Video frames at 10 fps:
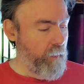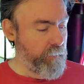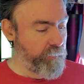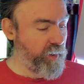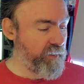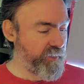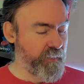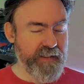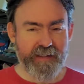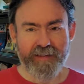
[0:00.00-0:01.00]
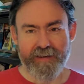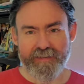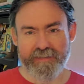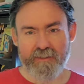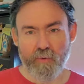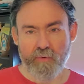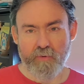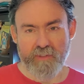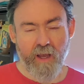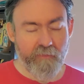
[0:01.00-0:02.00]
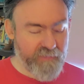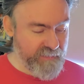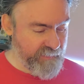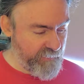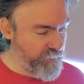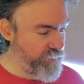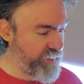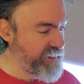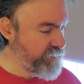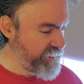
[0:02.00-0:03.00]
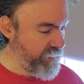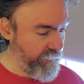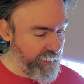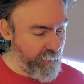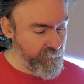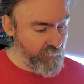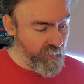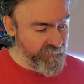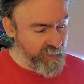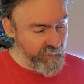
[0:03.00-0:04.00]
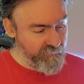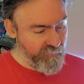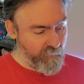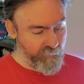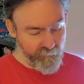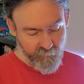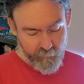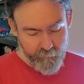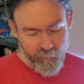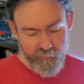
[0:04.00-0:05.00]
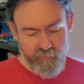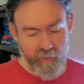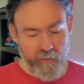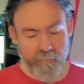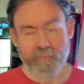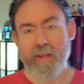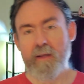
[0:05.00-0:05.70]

But part of the reason that I sold those off is because I knew this was coming out. My wife got it for me for my birthday.